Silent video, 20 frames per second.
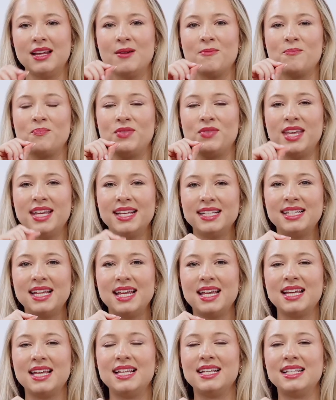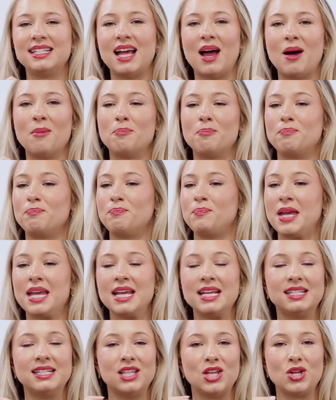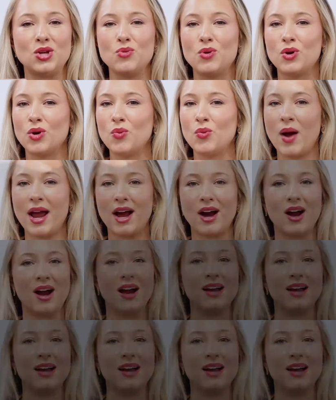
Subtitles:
This is a piece that you could wear